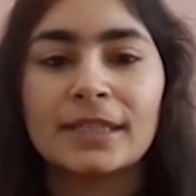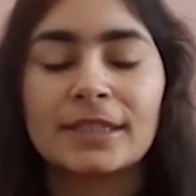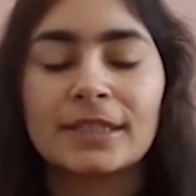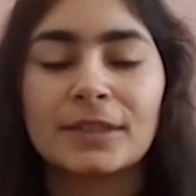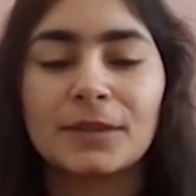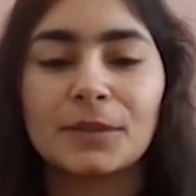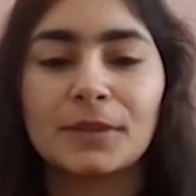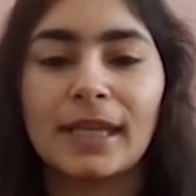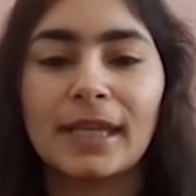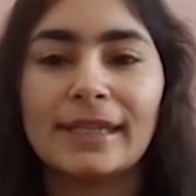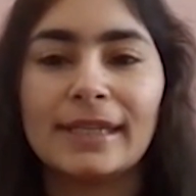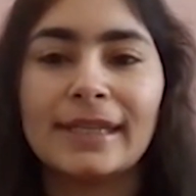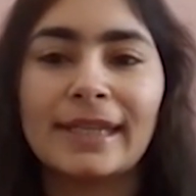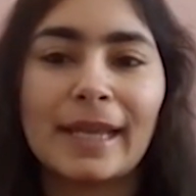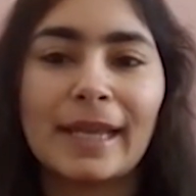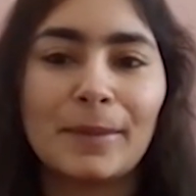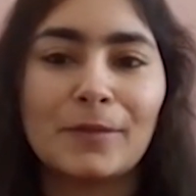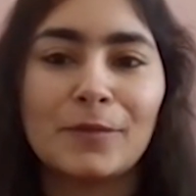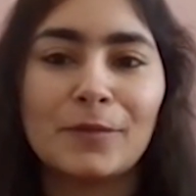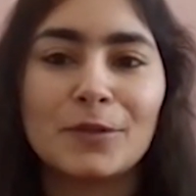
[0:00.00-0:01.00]
that
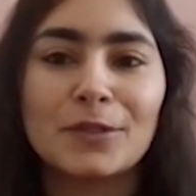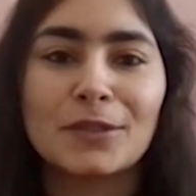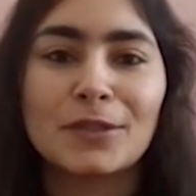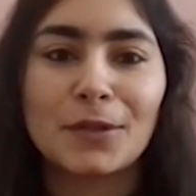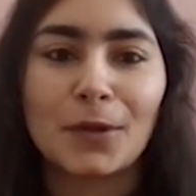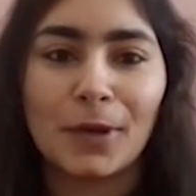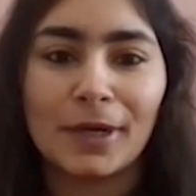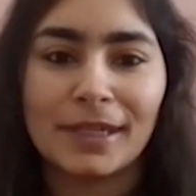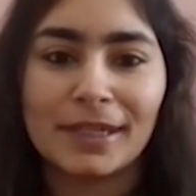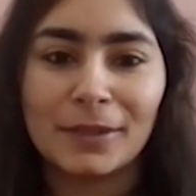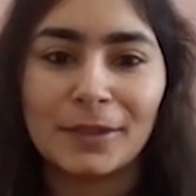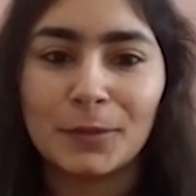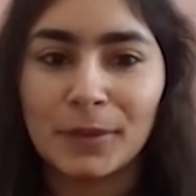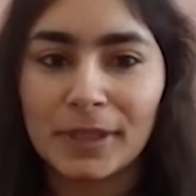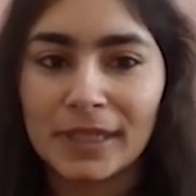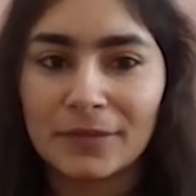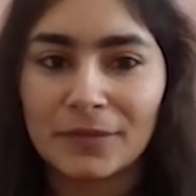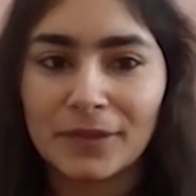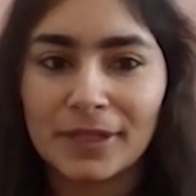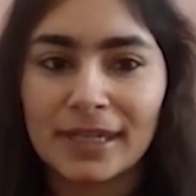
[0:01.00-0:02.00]
time it was not too
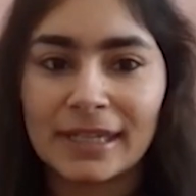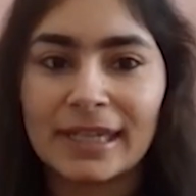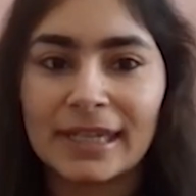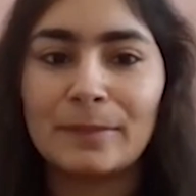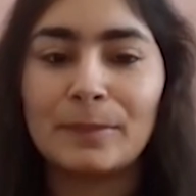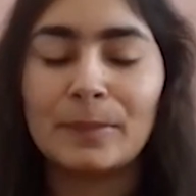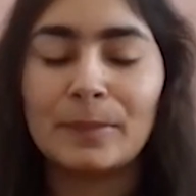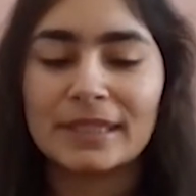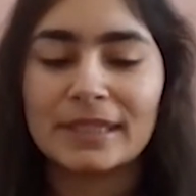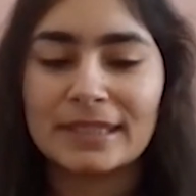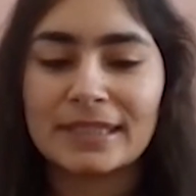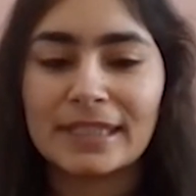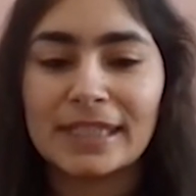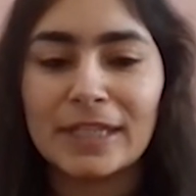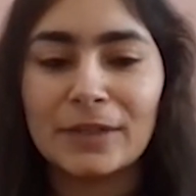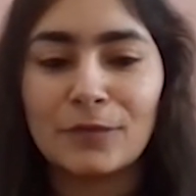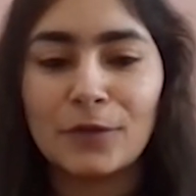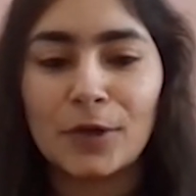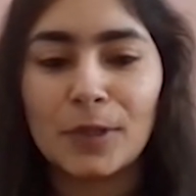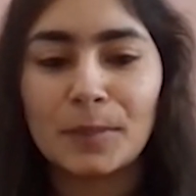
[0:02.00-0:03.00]
difficult. And
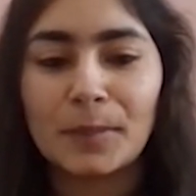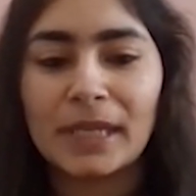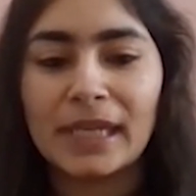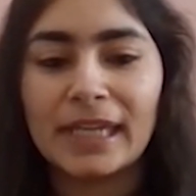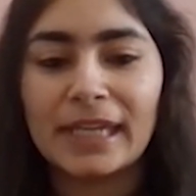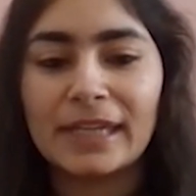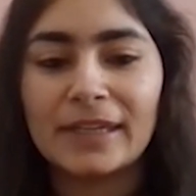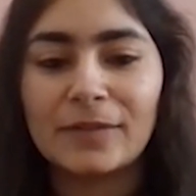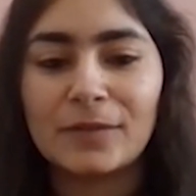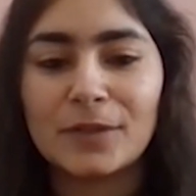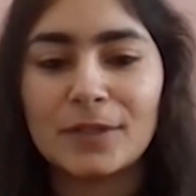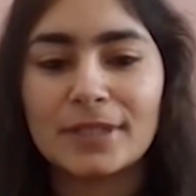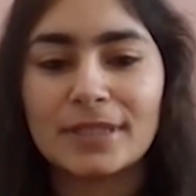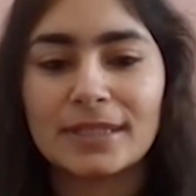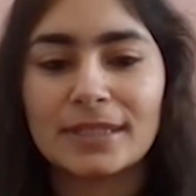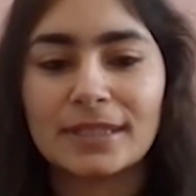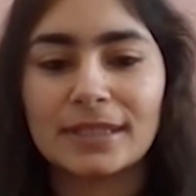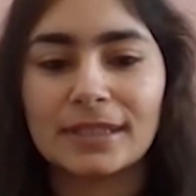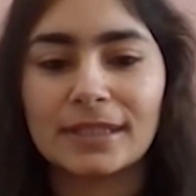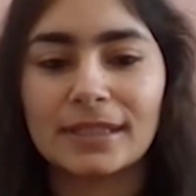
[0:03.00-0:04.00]
personally for me, it
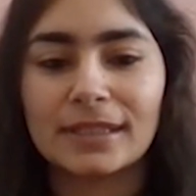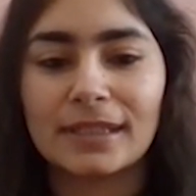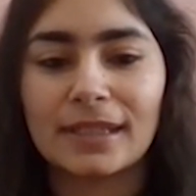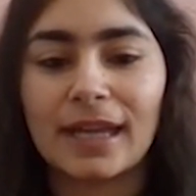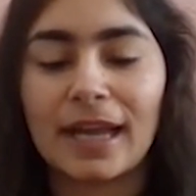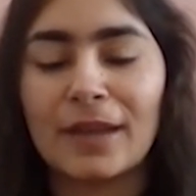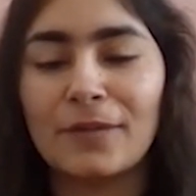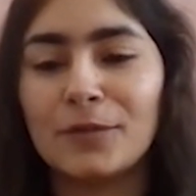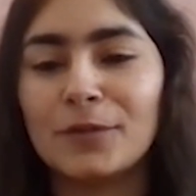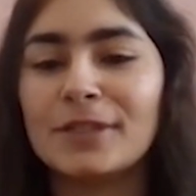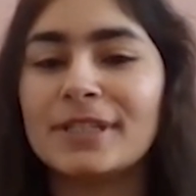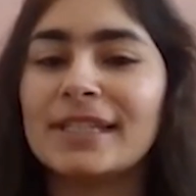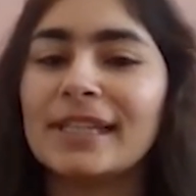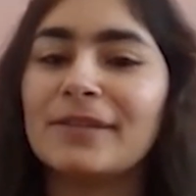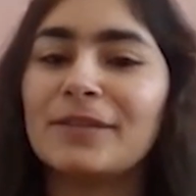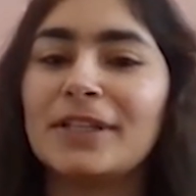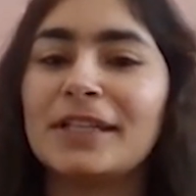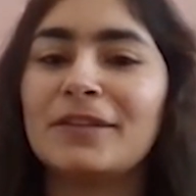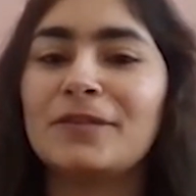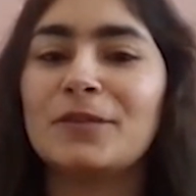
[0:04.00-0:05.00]
was, I would say
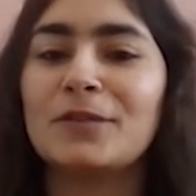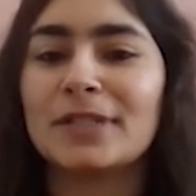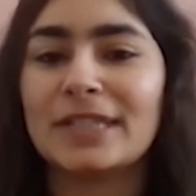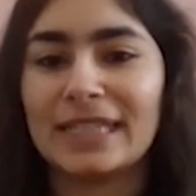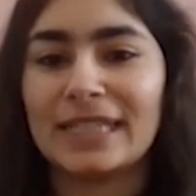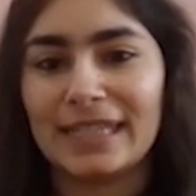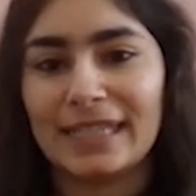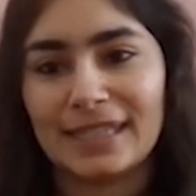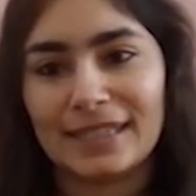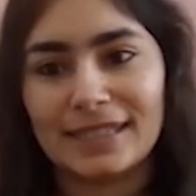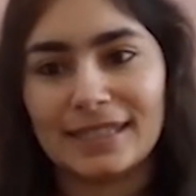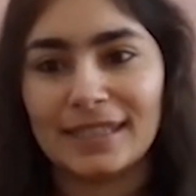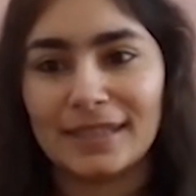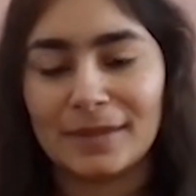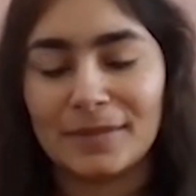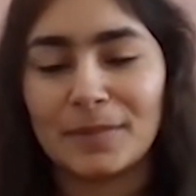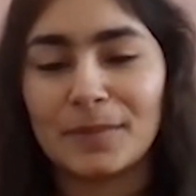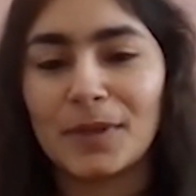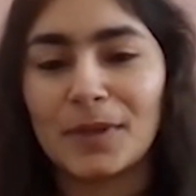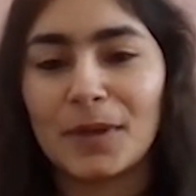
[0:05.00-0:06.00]
it was
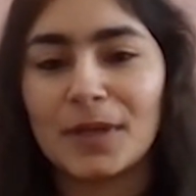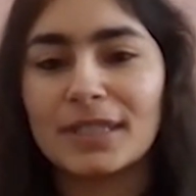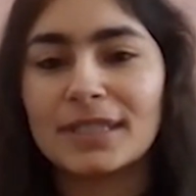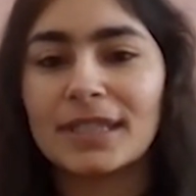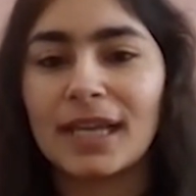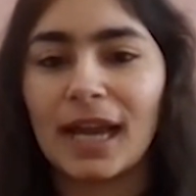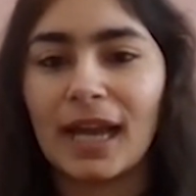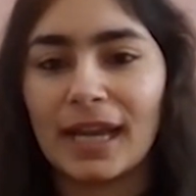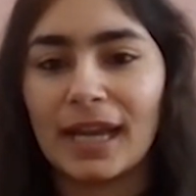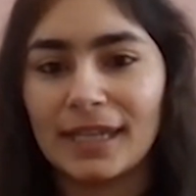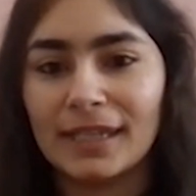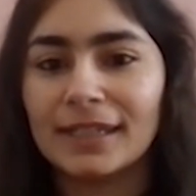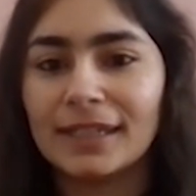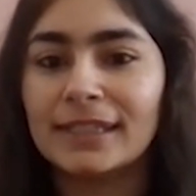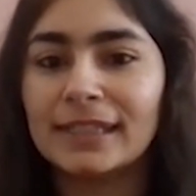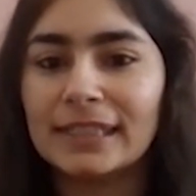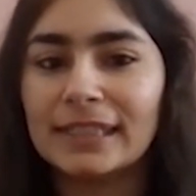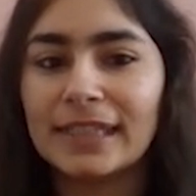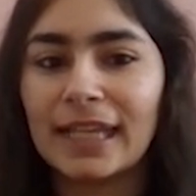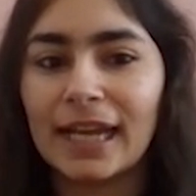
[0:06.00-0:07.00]
easy because I
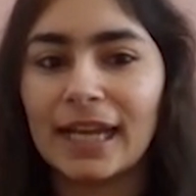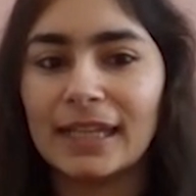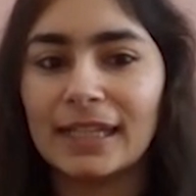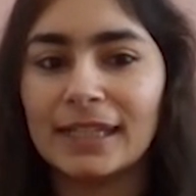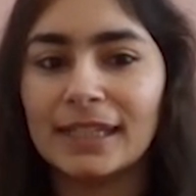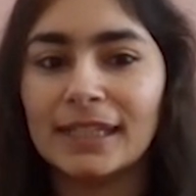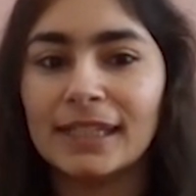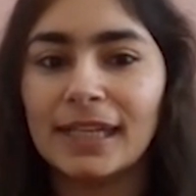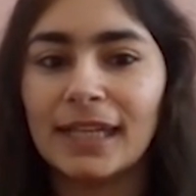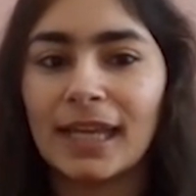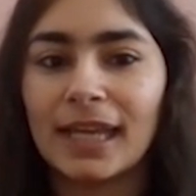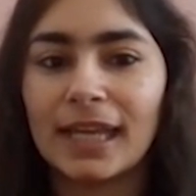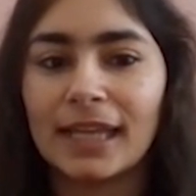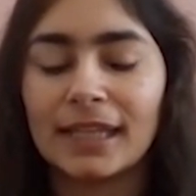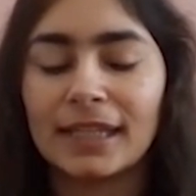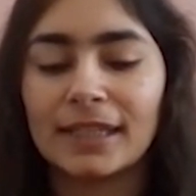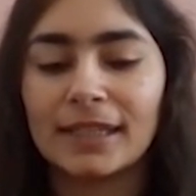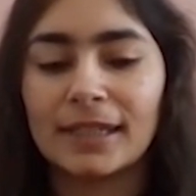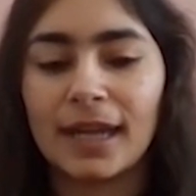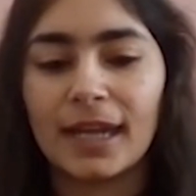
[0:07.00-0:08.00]
learned Italian
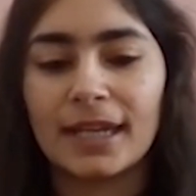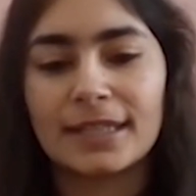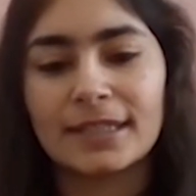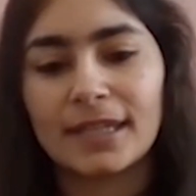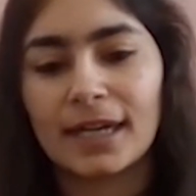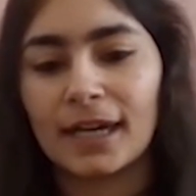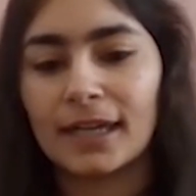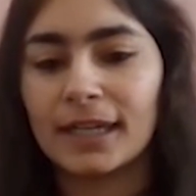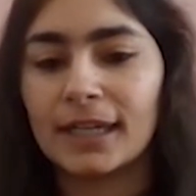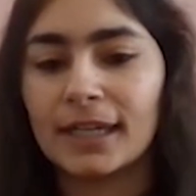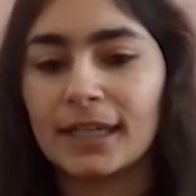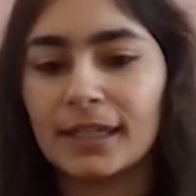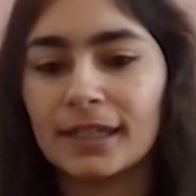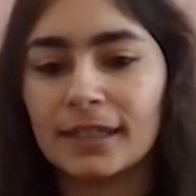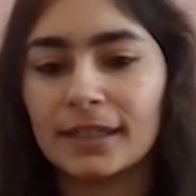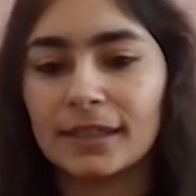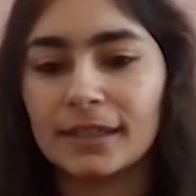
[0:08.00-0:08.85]
and I started